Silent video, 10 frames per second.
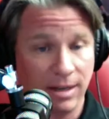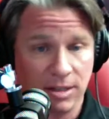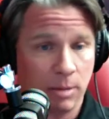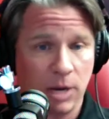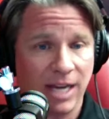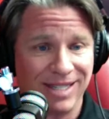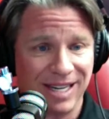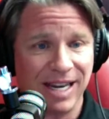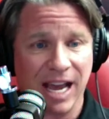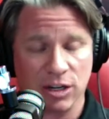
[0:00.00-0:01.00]
and some guys
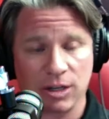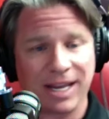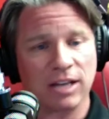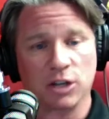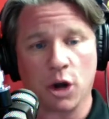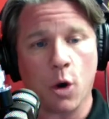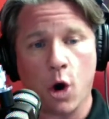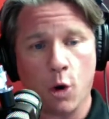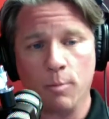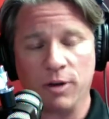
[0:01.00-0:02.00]
didn't actually get to go home